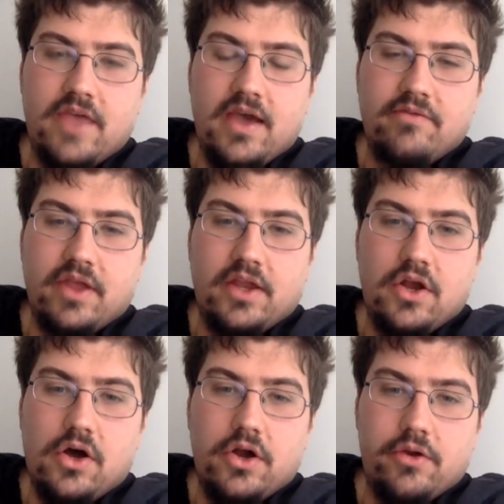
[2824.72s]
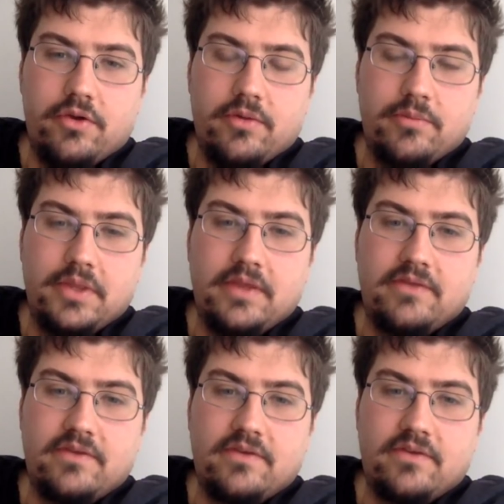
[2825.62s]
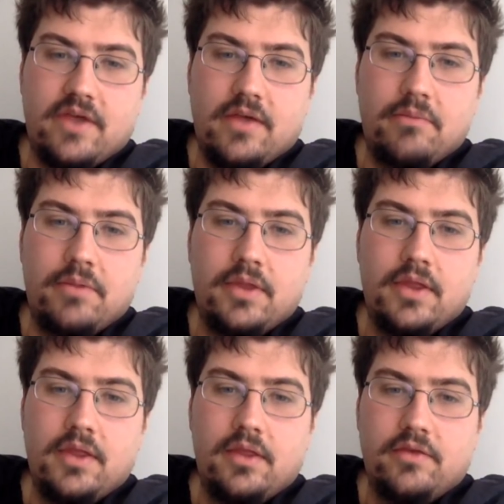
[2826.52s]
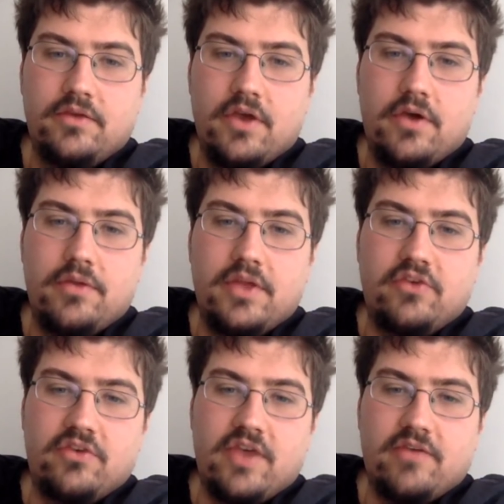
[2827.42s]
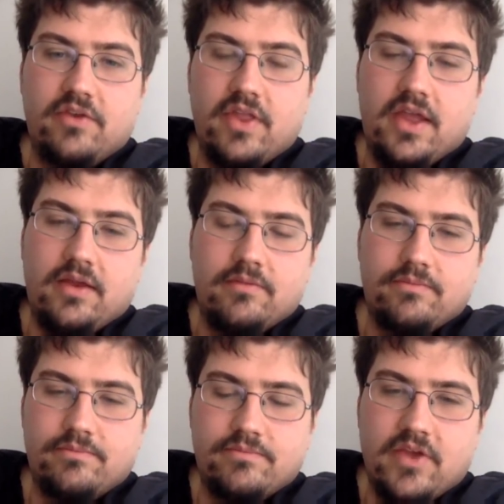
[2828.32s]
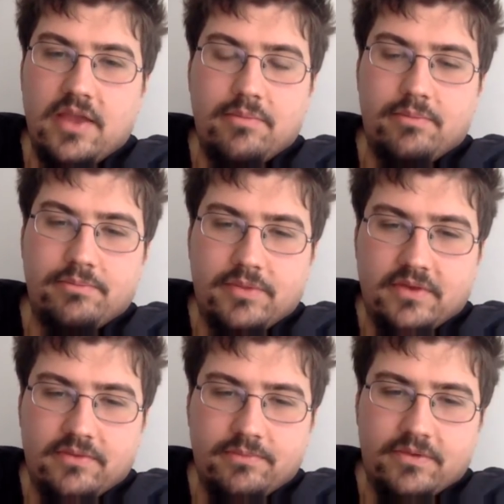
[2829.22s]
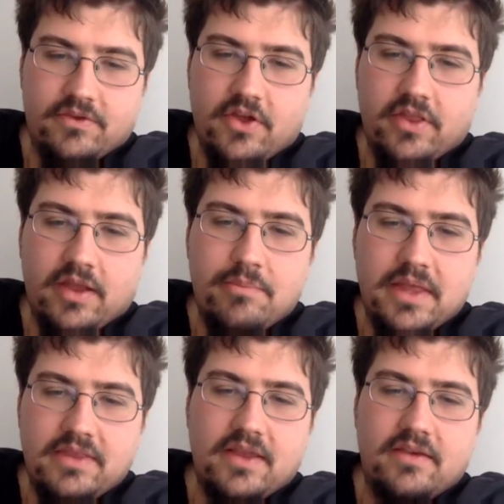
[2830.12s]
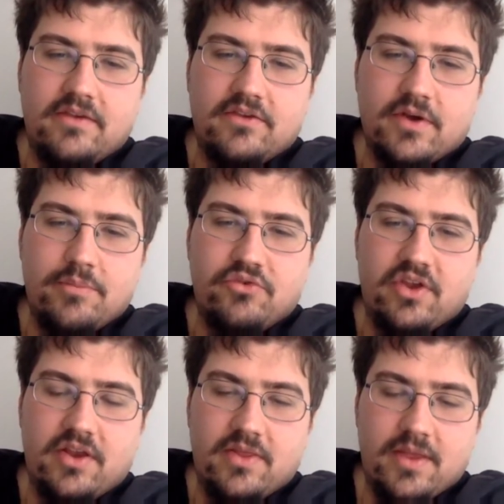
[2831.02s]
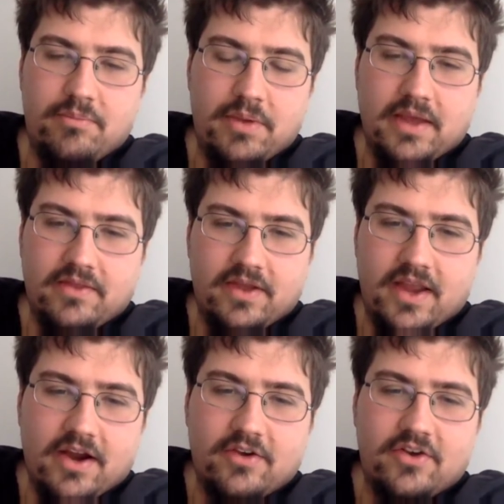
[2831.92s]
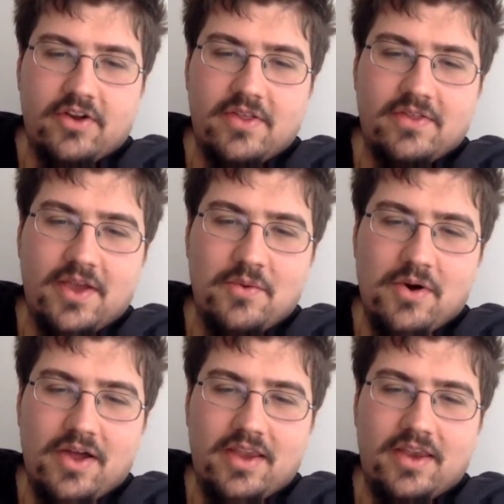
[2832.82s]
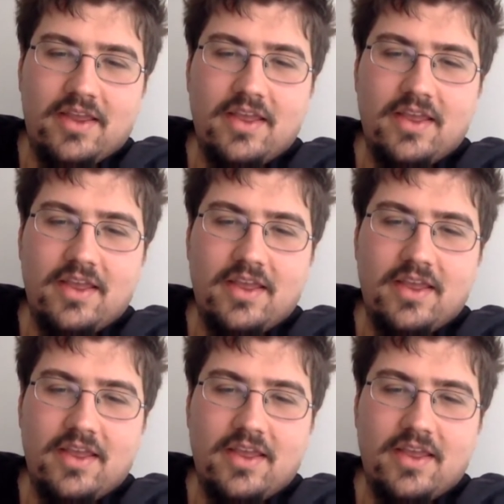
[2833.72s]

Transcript: they have like an autocomplete system. So they just have to like type this, it's called like a pinyin description, and then pick the character that they want.